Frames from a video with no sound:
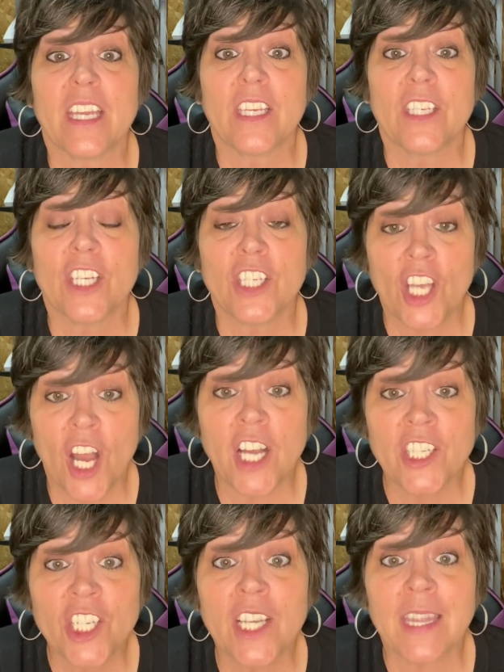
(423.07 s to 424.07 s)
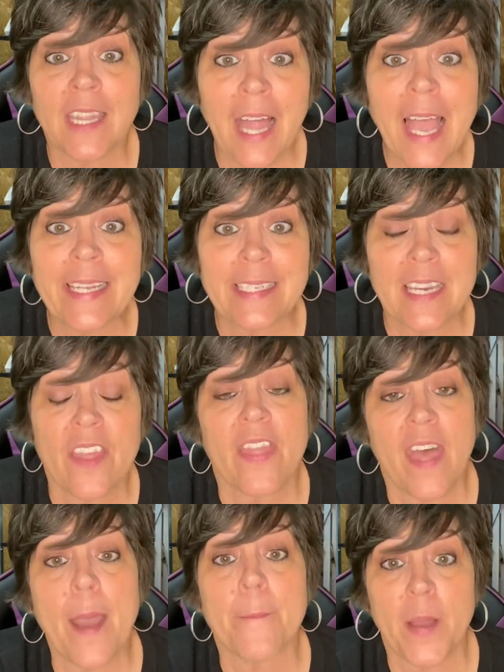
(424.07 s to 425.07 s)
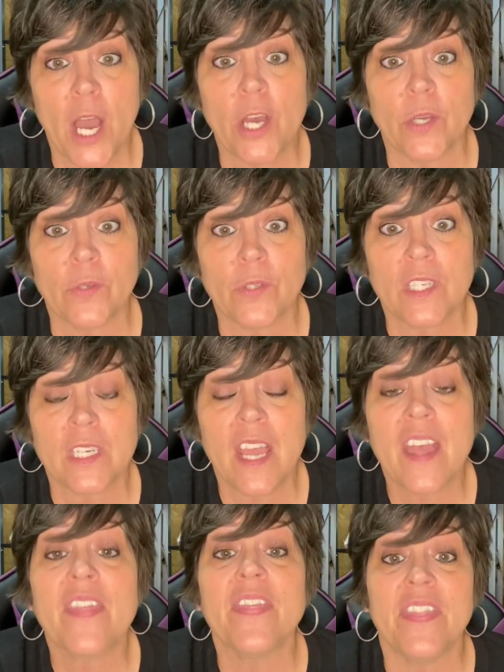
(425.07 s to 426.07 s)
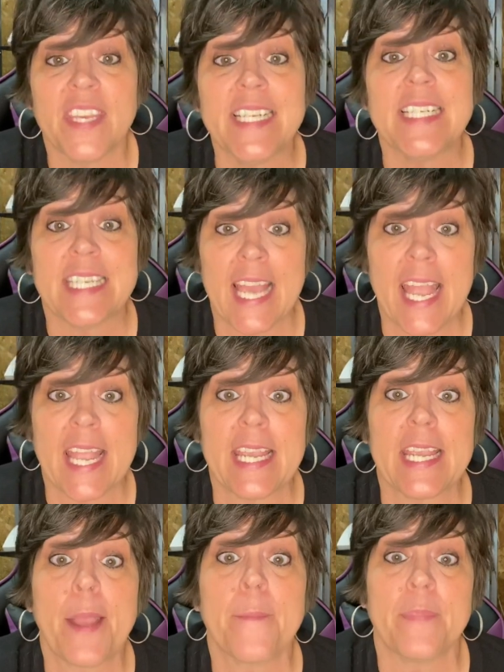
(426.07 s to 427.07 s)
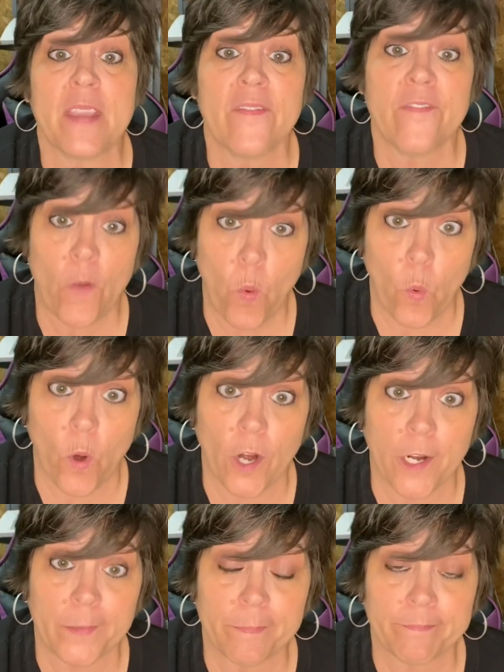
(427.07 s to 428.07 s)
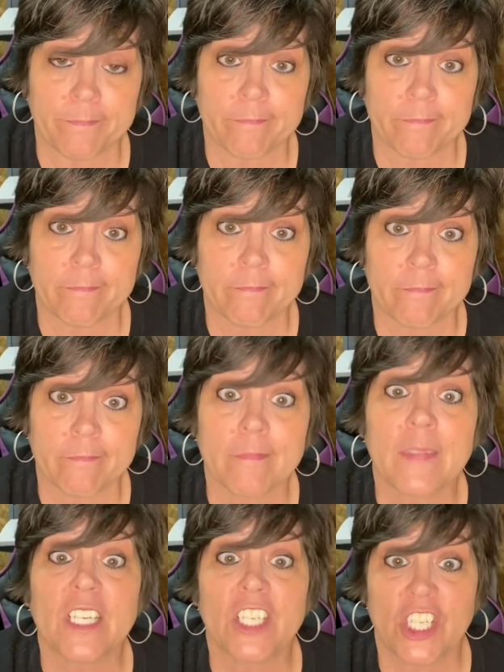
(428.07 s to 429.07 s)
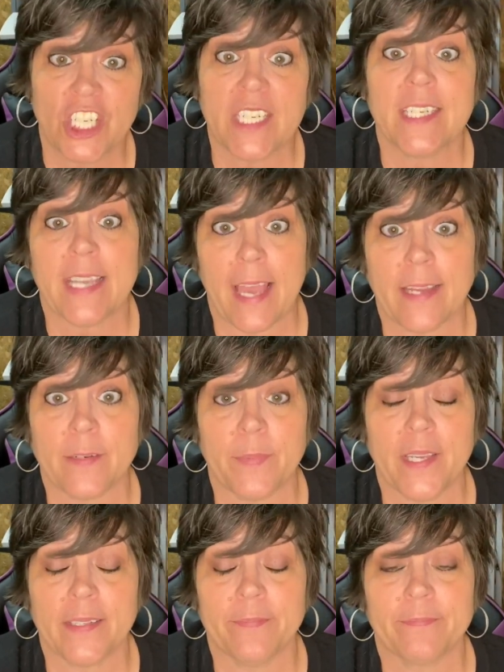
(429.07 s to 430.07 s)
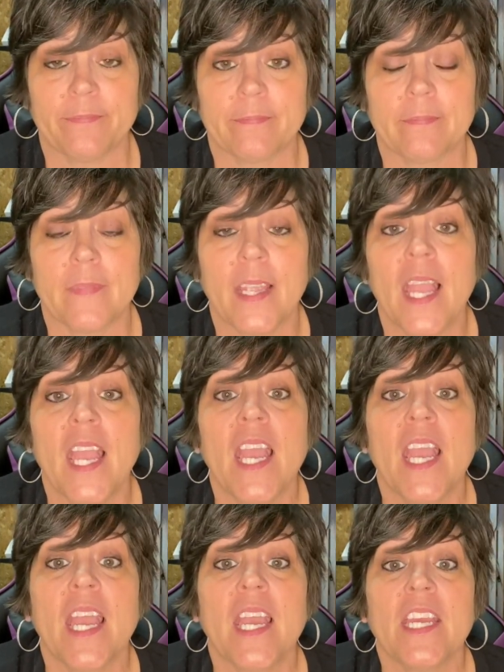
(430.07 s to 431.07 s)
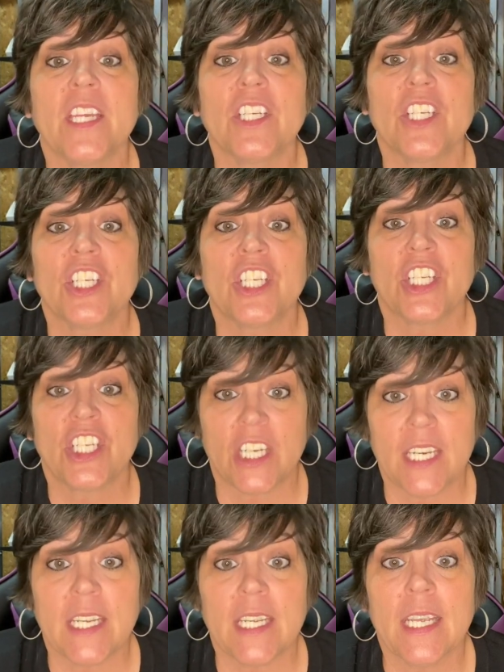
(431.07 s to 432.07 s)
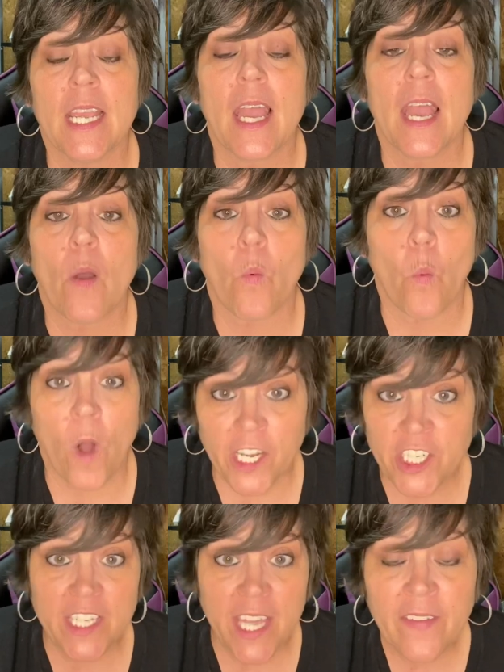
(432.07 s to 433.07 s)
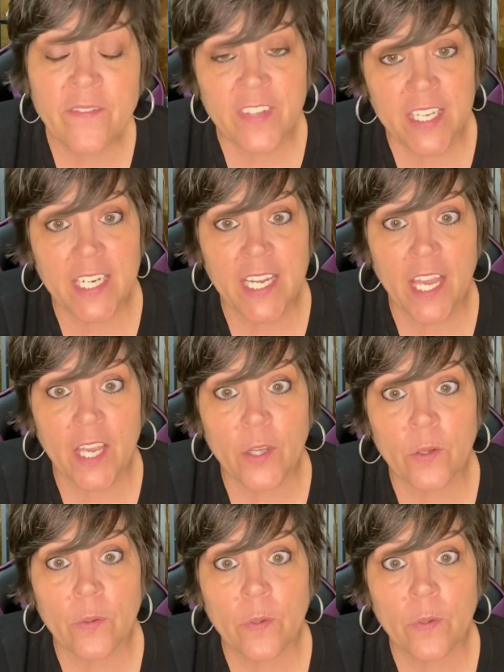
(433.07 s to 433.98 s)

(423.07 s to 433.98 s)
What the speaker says: Natasha liked that post the day before she attacked me. She watched that video